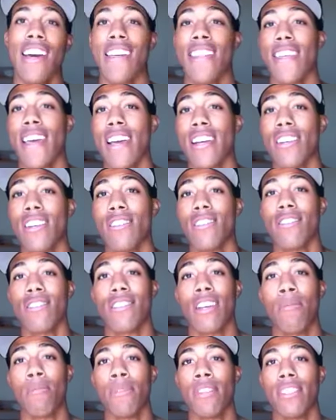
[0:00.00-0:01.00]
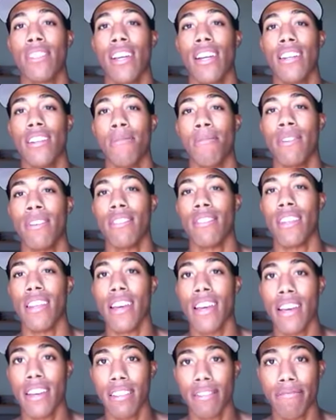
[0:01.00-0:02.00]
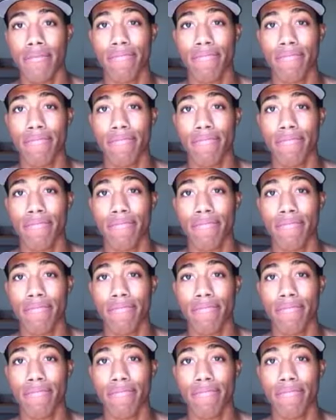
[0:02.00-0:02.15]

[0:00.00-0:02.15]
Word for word: how that goes. I'm excited about that.